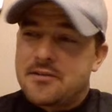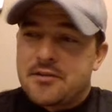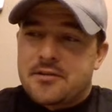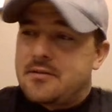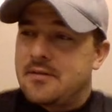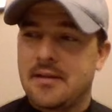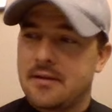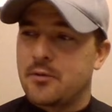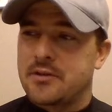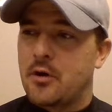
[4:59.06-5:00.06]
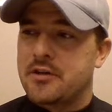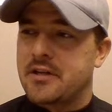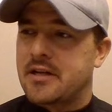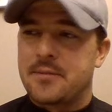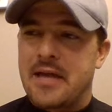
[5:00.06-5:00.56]
that's just, it's what it's always
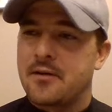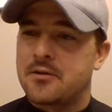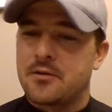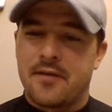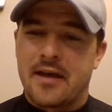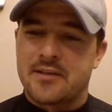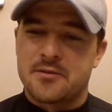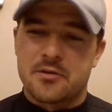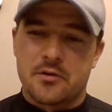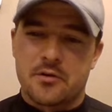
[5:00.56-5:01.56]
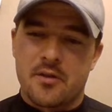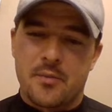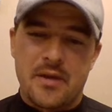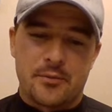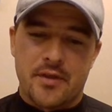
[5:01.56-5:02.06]
going to come down to. The vast majority of the
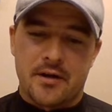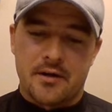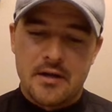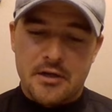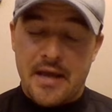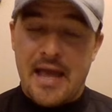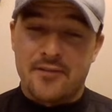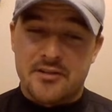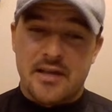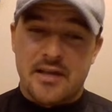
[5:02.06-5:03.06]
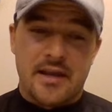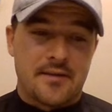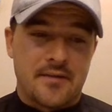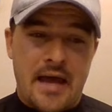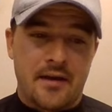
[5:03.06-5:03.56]
people that are going to have a
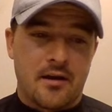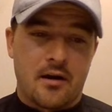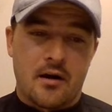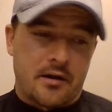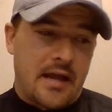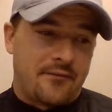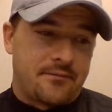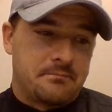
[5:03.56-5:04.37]
say in that are going